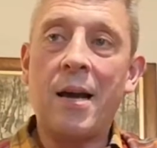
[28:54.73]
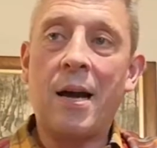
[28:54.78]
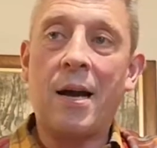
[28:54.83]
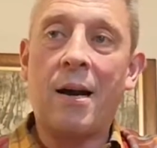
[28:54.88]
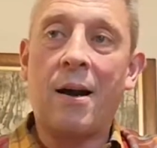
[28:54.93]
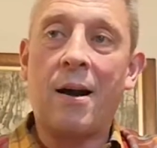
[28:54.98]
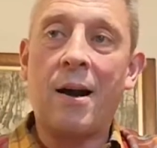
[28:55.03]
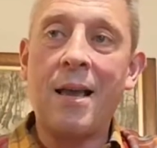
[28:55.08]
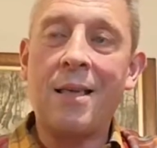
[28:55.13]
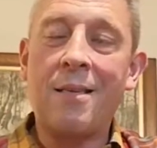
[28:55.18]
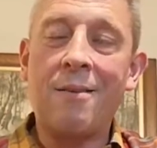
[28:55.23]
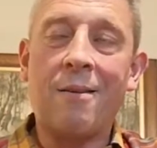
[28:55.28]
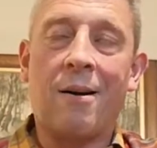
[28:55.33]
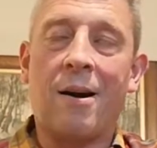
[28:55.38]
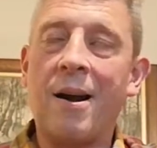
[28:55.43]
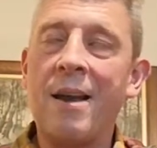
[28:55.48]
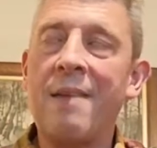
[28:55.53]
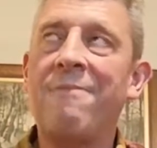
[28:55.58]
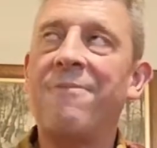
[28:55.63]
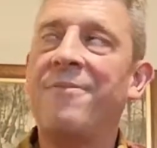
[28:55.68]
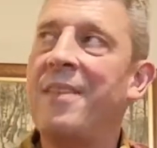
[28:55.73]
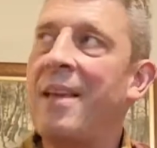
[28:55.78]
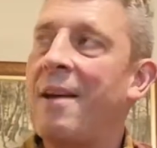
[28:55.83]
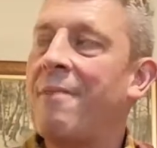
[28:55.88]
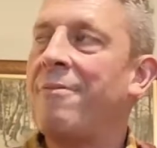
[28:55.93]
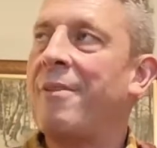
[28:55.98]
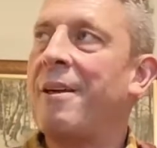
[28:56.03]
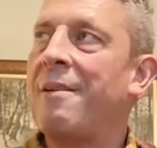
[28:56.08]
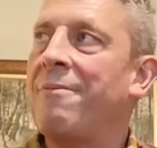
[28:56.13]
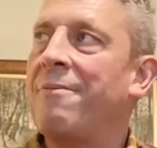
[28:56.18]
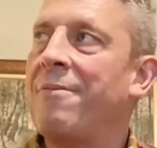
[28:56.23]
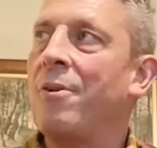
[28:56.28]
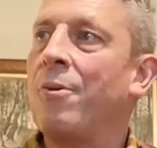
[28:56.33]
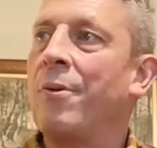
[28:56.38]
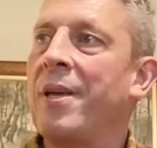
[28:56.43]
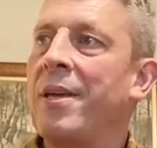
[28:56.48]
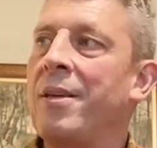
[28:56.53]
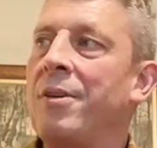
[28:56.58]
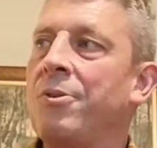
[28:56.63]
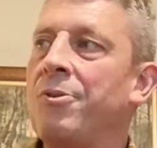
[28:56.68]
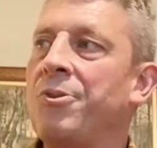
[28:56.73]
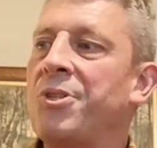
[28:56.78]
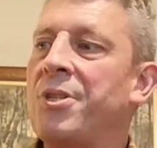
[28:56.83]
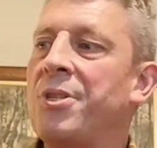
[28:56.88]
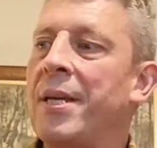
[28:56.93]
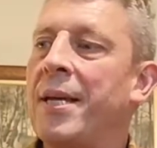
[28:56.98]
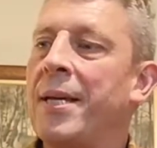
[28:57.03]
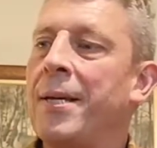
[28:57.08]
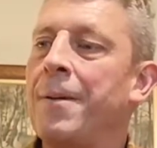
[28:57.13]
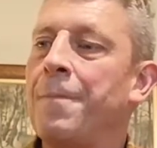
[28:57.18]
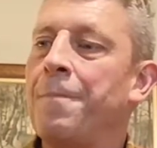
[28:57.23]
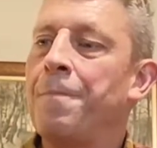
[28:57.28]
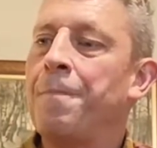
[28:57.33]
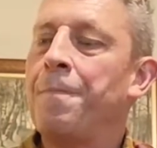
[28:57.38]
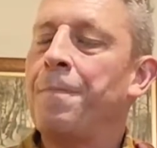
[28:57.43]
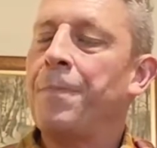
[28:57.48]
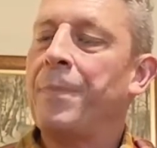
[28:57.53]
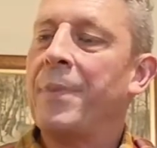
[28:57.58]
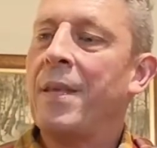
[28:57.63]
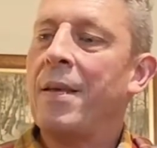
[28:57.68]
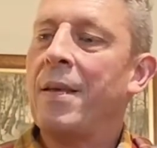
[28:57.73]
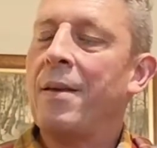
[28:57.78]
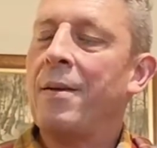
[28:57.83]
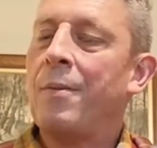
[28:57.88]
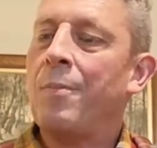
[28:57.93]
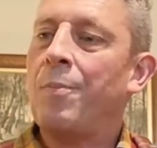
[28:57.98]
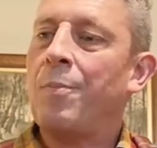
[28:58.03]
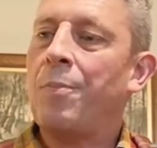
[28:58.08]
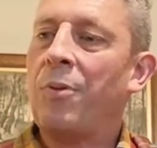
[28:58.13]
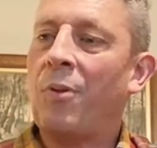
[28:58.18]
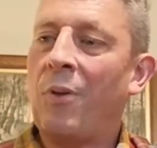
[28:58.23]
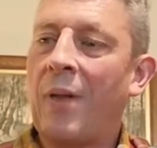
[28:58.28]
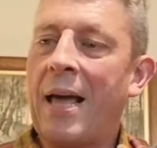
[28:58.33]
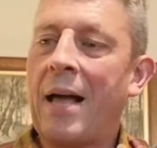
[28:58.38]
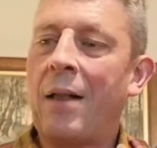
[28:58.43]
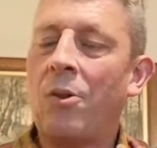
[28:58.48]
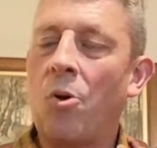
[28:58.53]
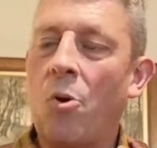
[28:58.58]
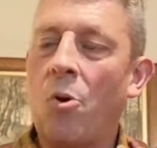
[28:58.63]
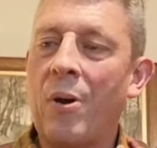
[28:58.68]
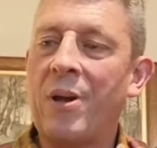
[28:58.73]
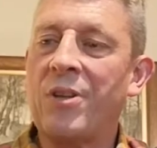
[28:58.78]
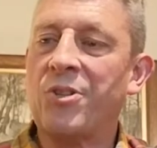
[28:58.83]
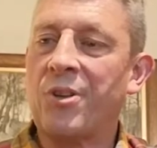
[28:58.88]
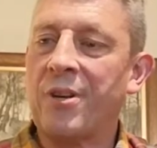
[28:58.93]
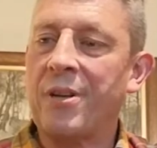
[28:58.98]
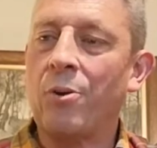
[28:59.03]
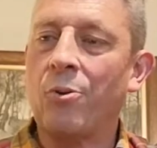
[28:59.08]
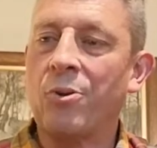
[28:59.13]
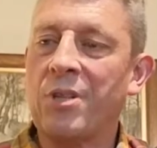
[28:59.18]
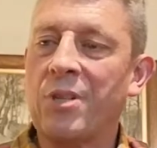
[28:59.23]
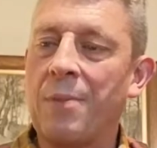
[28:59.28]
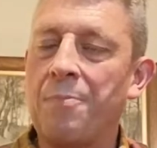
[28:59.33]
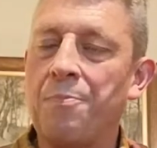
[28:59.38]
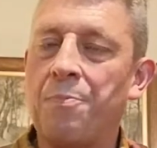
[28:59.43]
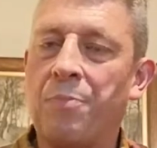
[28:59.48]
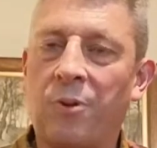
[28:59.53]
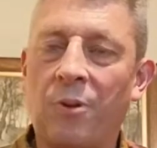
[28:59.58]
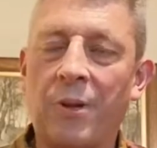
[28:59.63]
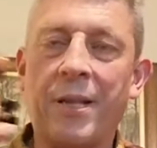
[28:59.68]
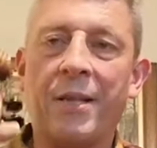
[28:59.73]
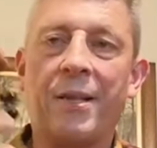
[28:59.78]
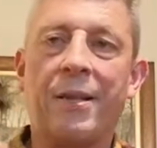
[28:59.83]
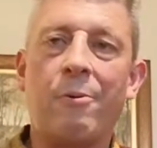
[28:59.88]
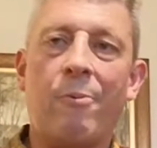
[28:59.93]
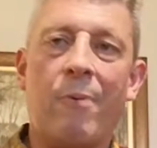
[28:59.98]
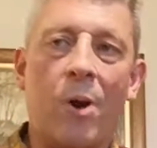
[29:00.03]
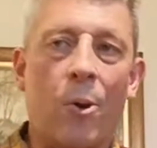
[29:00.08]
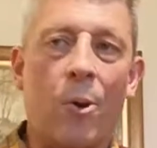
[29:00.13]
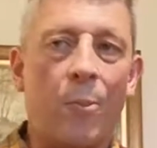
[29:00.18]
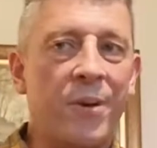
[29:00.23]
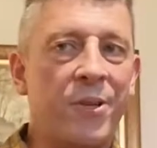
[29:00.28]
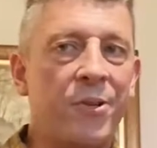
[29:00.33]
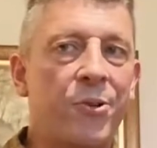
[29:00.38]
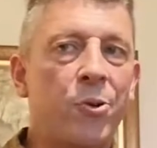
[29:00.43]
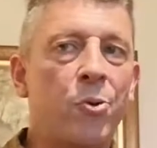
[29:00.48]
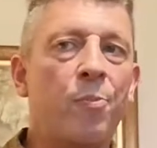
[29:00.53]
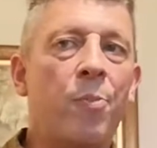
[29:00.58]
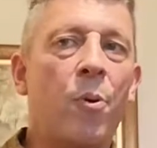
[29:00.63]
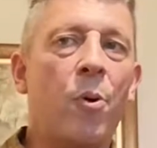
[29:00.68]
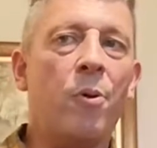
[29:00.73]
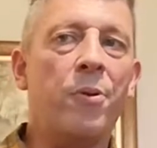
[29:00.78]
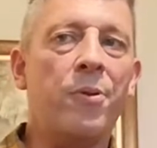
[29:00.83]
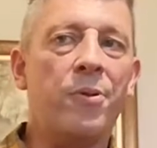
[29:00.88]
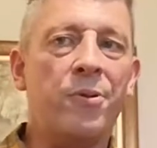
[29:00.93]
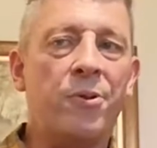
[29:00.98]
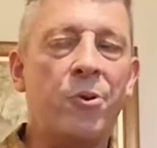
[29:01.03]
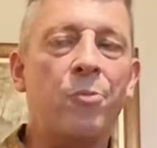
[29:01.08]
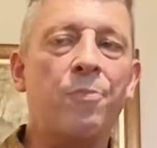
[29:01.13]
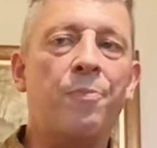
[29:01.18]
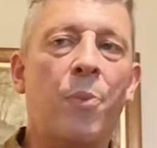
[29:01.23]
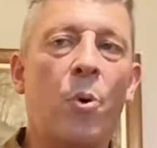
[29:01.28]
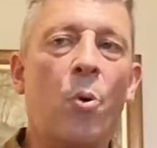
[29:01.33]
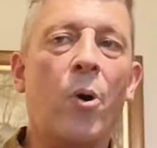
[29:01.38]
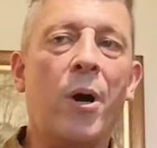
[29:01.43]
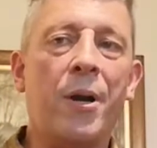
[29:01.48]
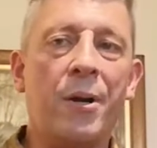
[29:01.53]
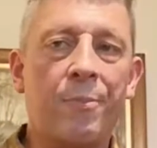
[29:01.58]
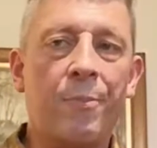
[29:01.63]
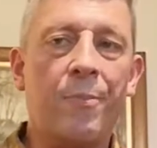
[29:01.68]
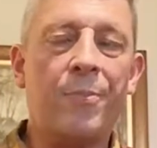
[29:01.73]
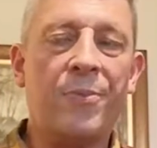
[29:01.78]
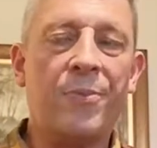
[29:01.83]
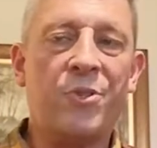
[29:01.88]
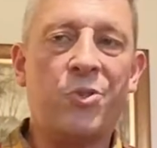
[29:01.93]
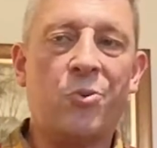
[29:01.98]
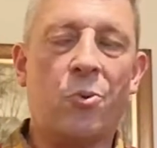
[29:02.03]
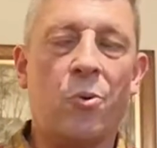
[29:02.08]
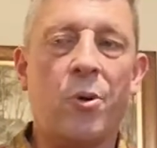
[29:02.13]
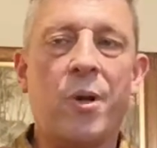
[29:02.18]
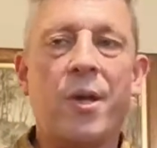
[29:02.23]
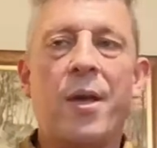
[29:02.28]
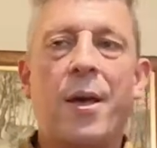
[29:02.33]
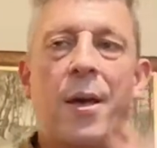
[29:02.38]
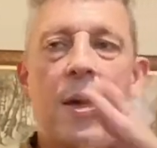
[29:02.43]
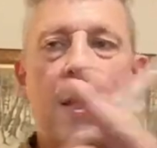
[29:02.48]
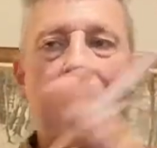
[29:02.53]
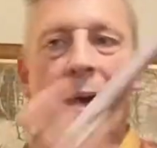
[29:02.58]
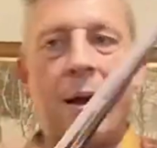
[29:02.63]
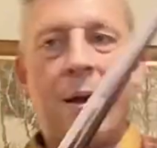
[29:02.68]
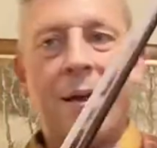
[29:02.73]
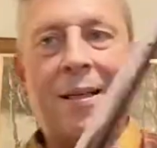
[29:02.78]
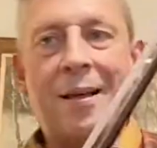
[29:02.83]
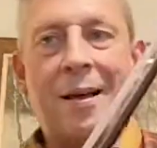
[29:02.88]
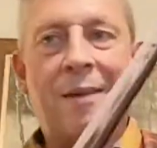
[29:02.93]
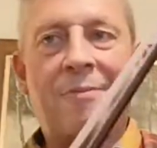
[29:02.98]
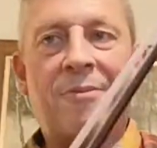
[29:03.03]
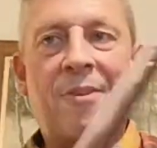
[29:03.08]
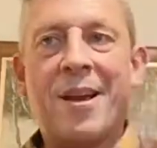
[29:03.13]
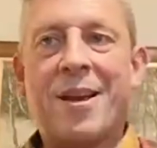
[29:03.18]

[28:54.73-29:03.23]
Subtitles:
I definitely feel he used to play a lot of his reels completely way up and doing bowing. So if I